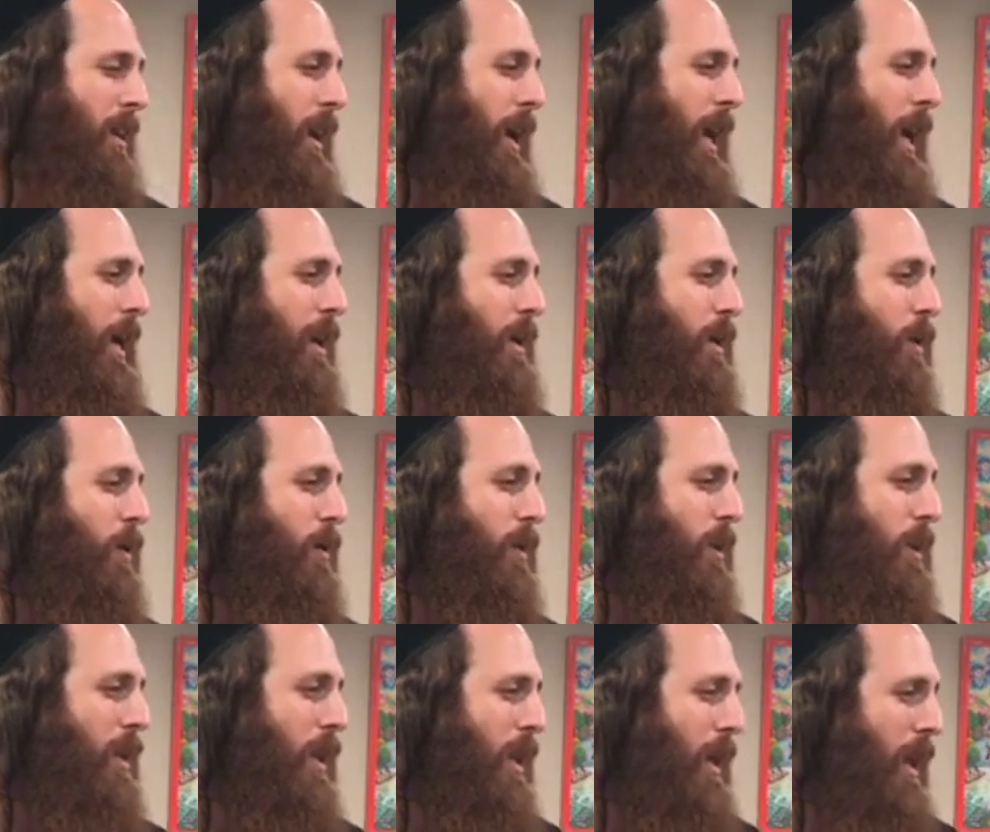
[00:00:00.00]
I know
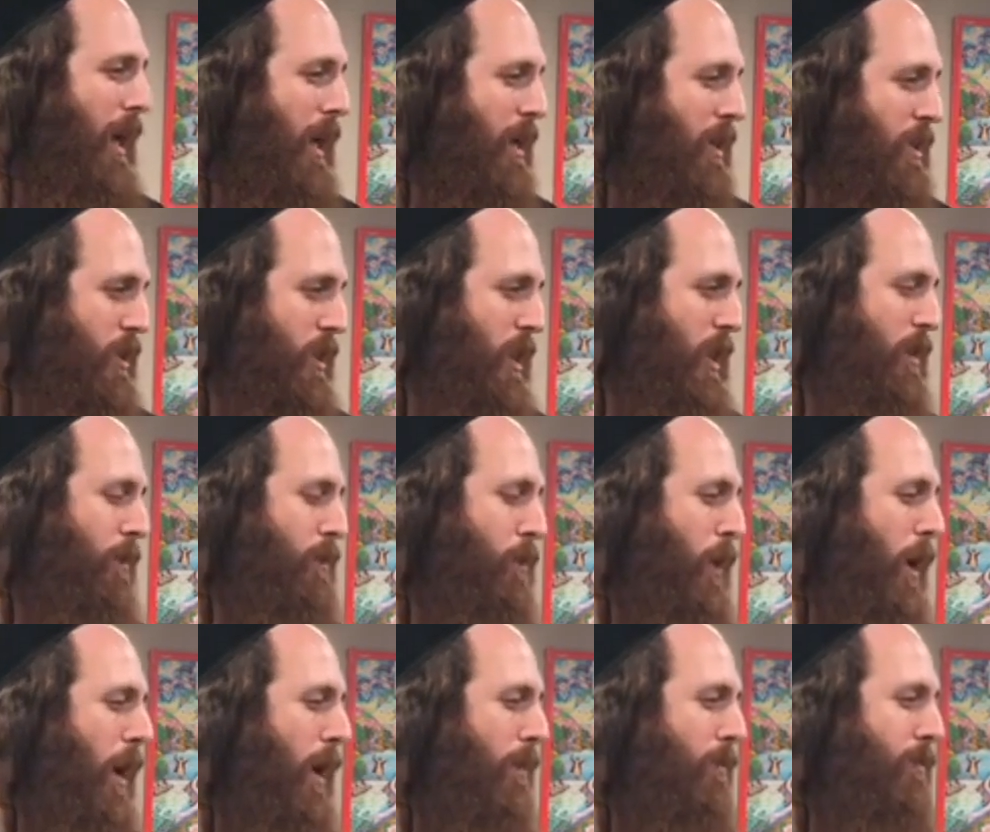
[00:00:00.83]
that Elijah, the
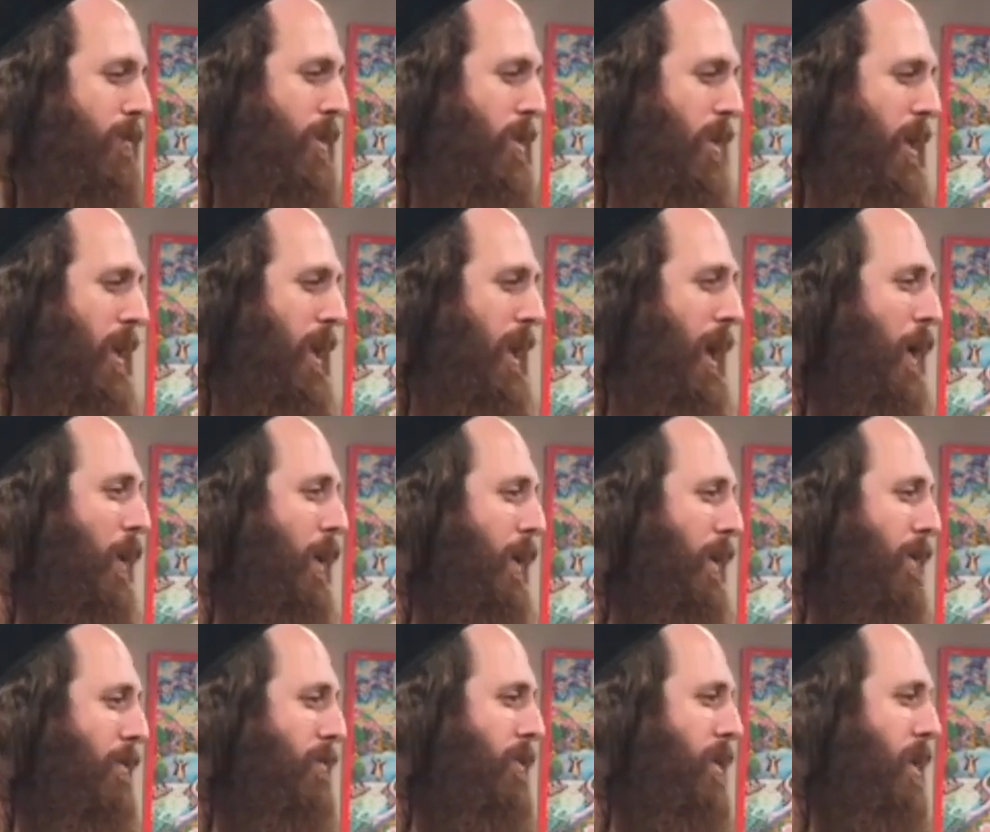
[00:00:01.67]
prophet, Eliyahu
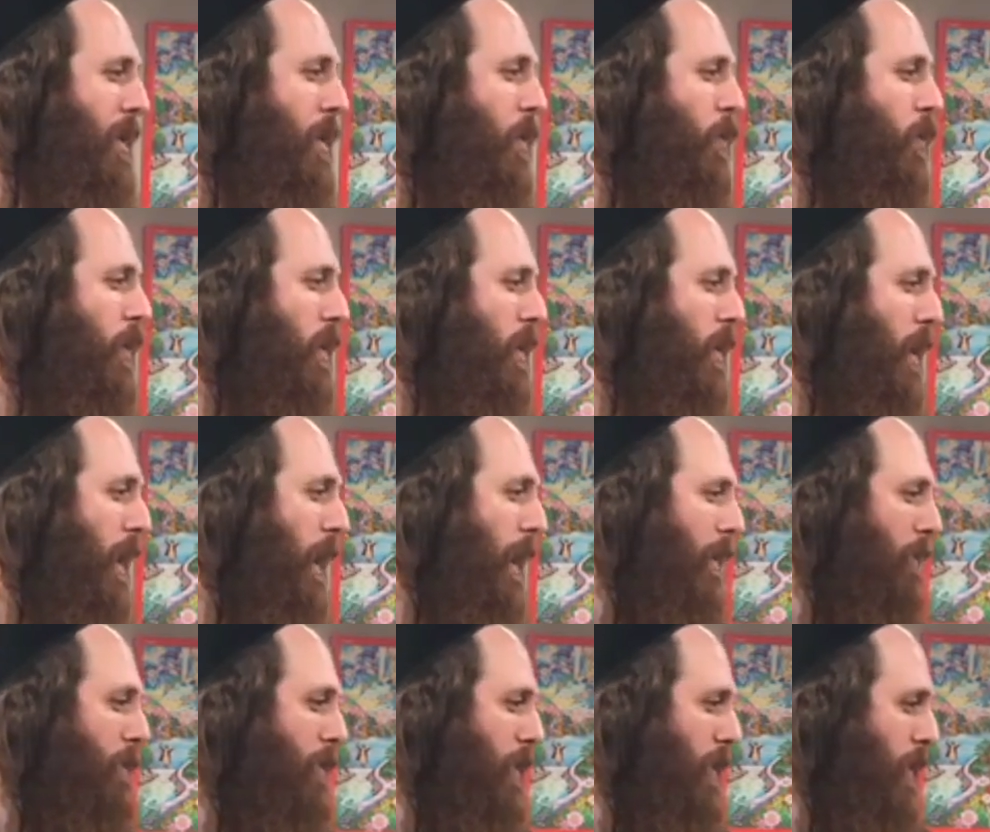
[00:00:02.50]
HaNavi, he will
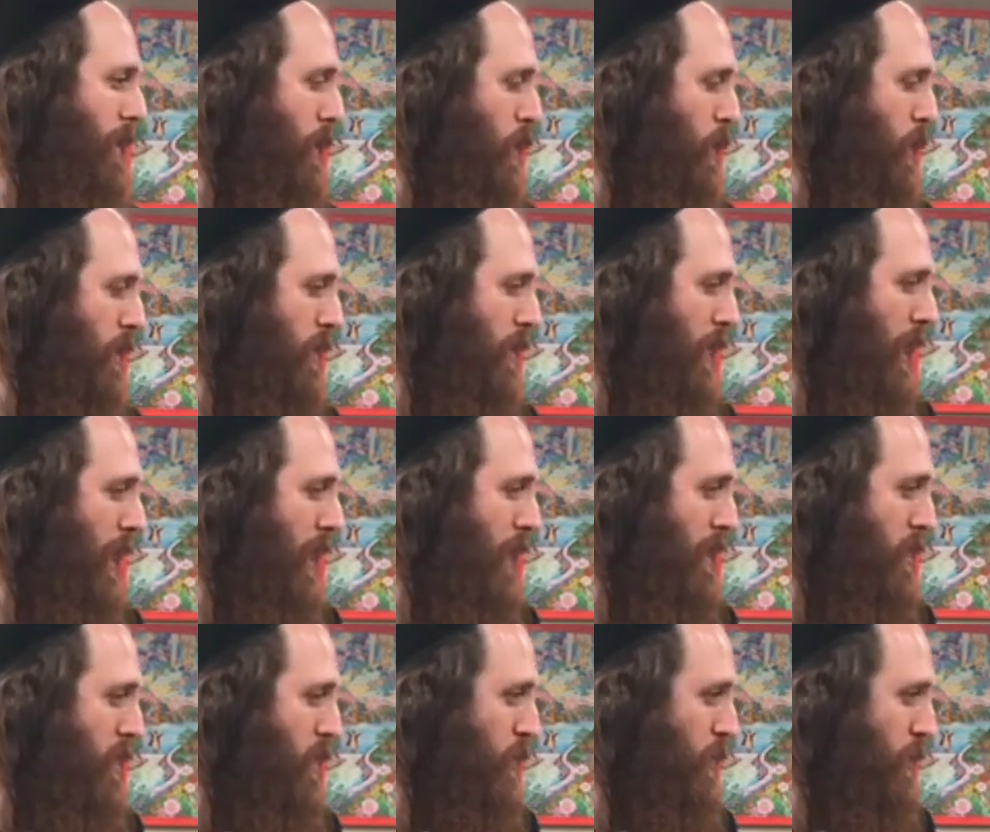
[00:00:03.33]
come and he will tell
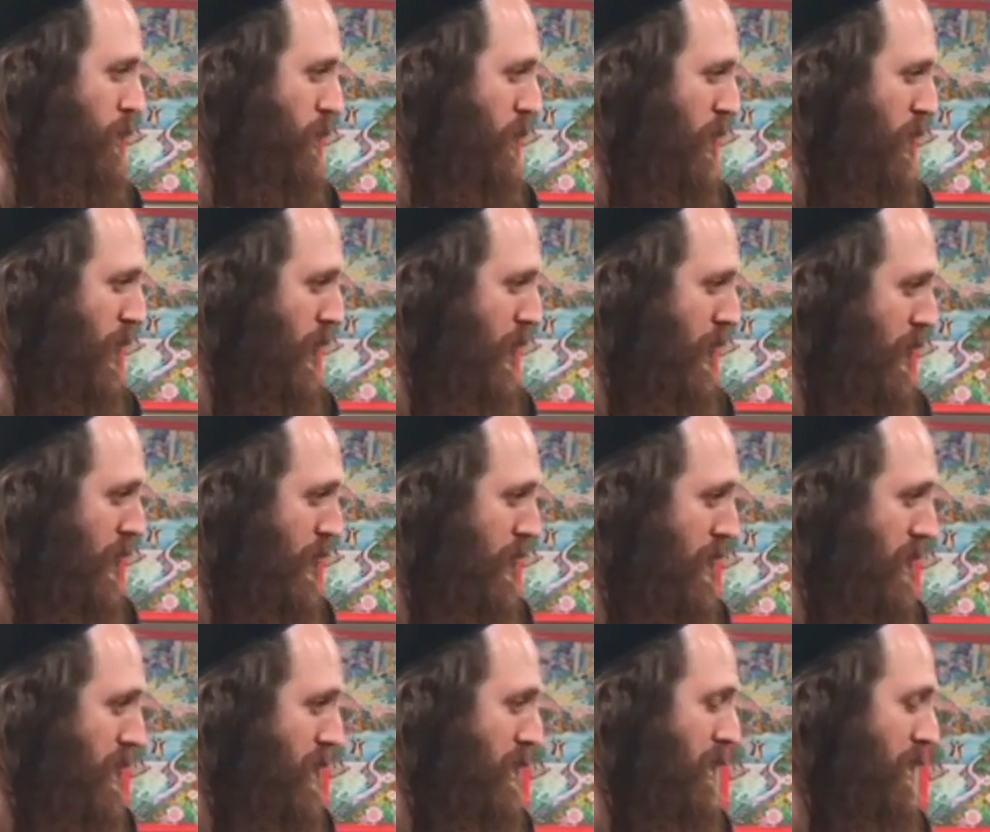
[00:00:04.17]
us who Mashiach
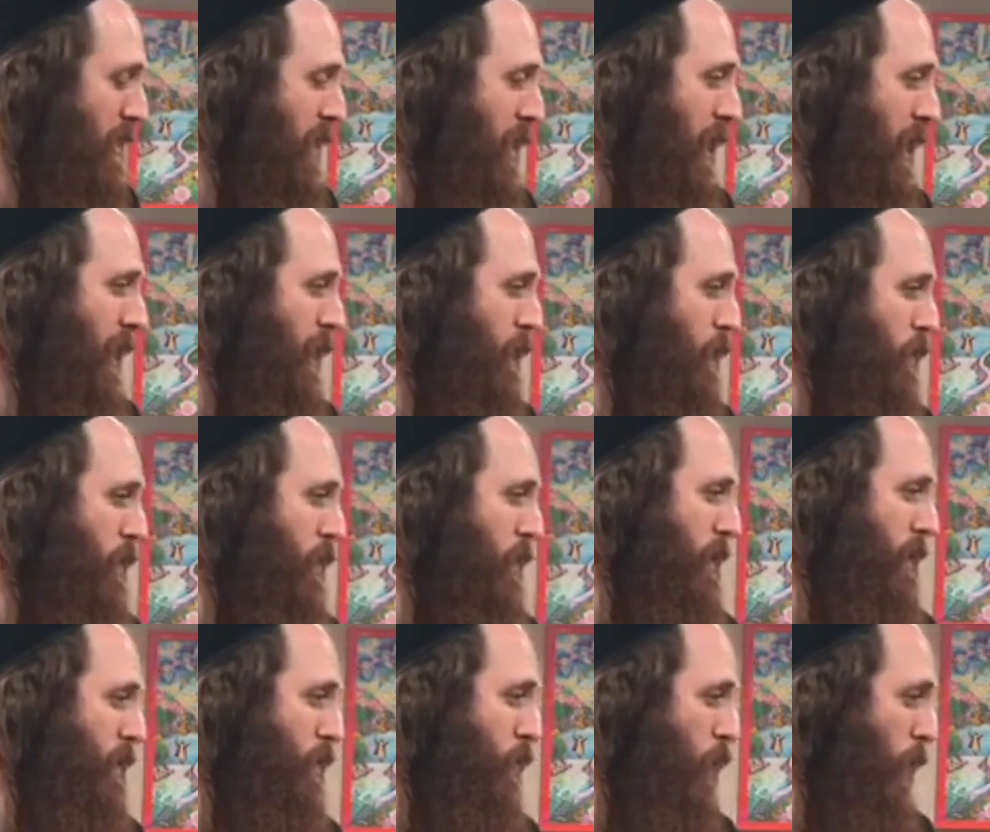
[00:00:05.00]
is. And we're
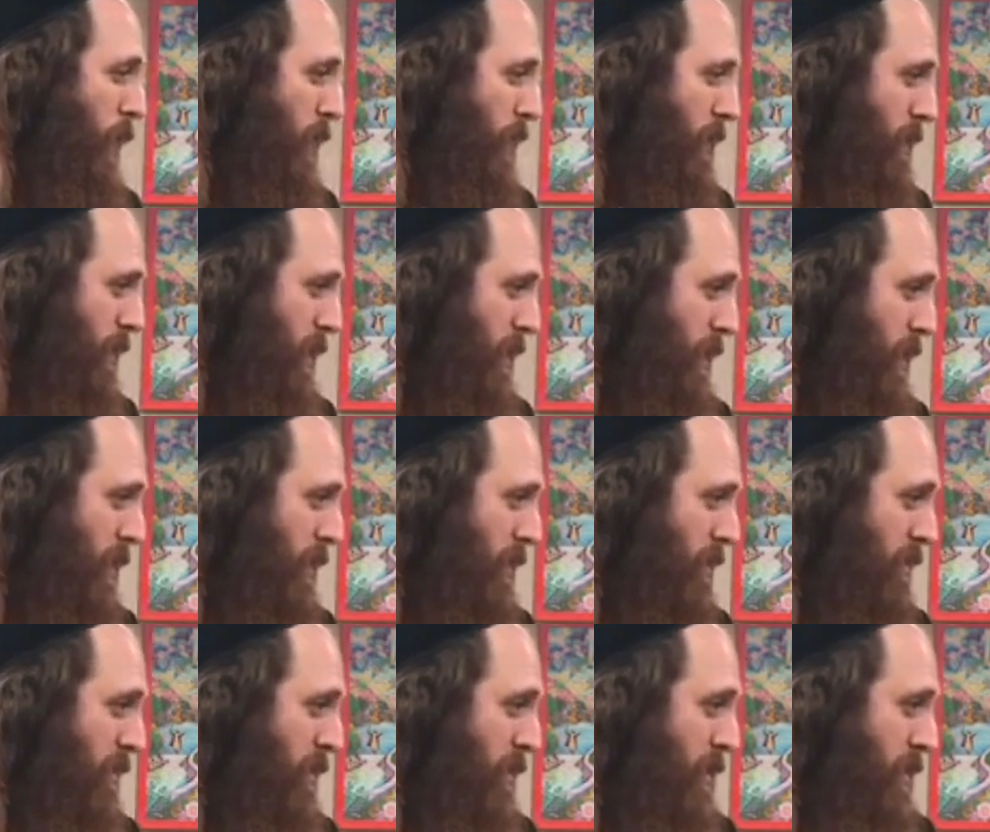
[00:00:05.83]
just waiting
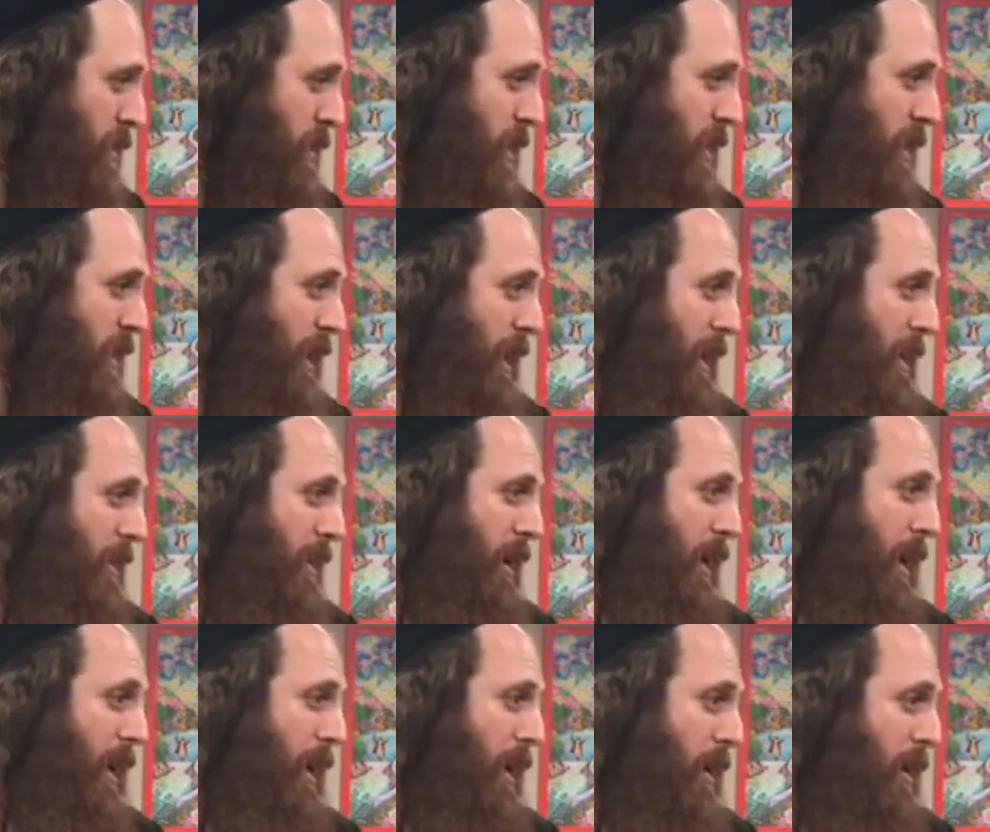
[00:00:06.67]
till that
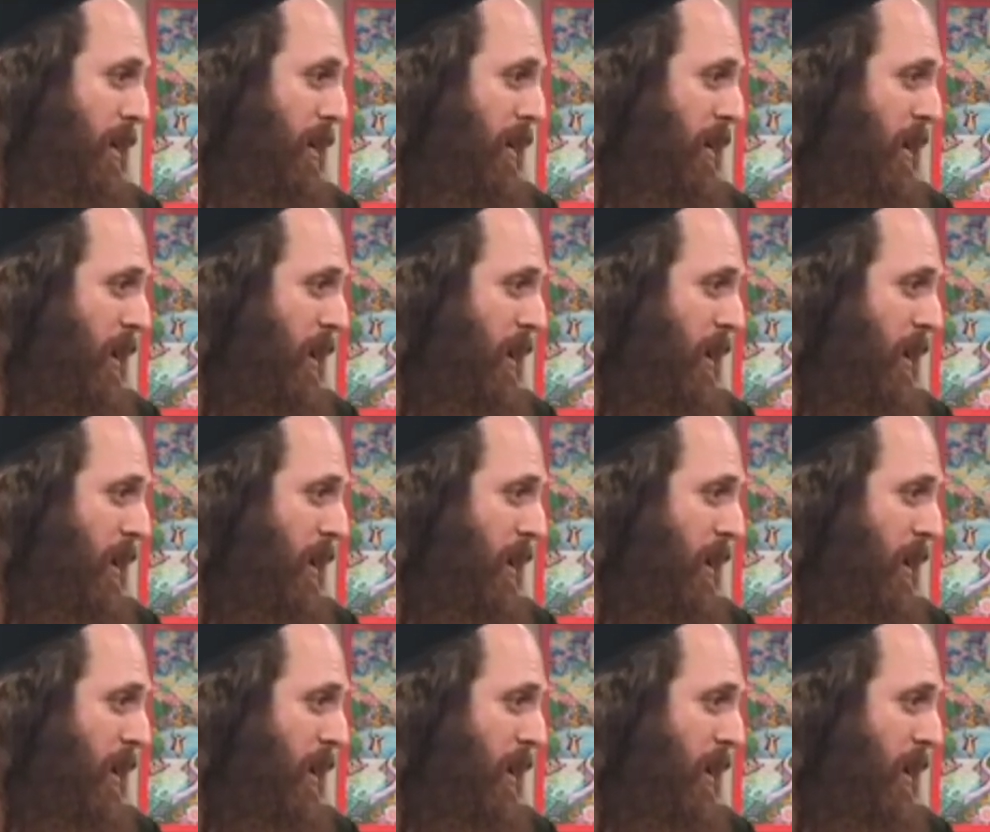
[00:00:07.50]
day.